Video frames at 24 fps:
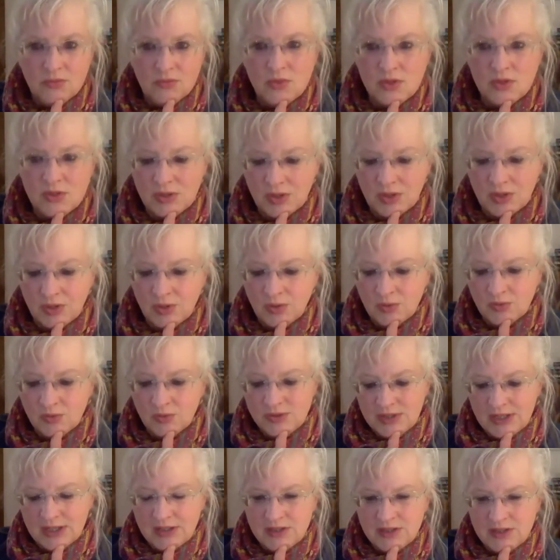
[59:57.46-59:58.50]
So
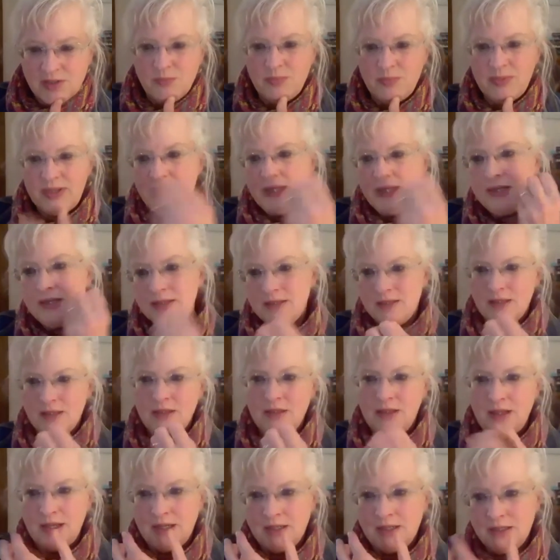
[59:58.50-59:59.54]
take some peace in
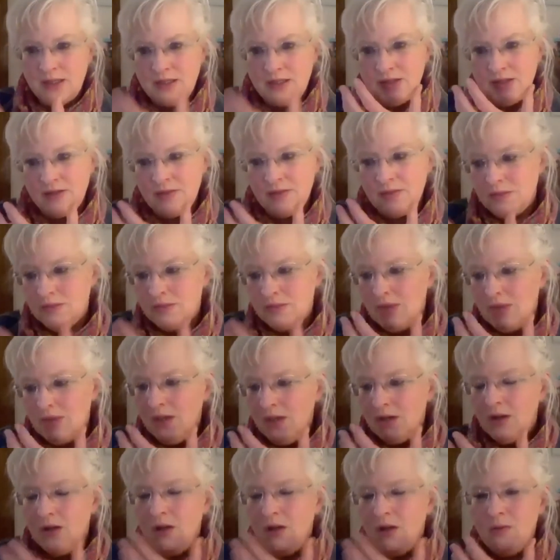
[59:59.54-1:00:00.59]
that. Take some
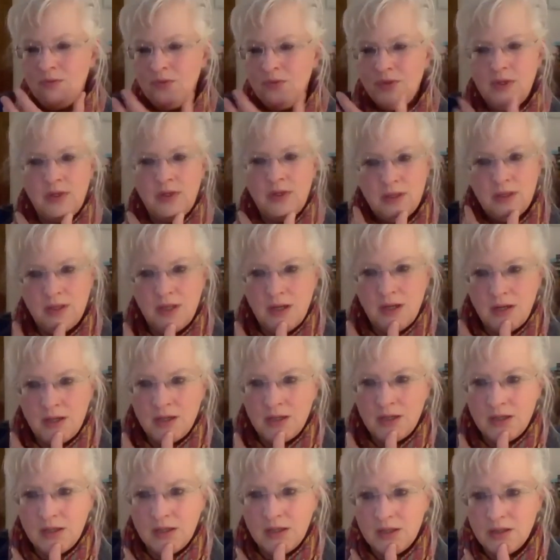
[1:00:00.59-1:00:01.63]
comfort in
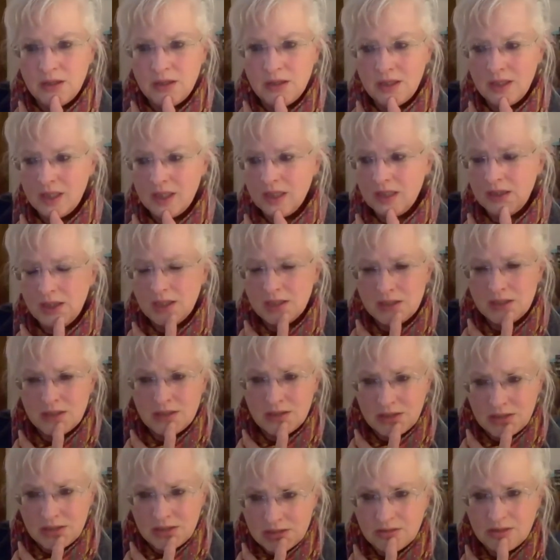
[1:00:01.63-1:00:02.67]
that. I think
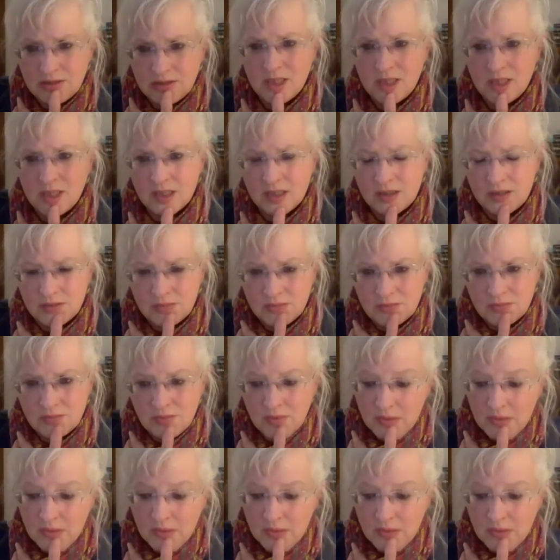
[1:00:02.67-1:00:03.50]
that's that's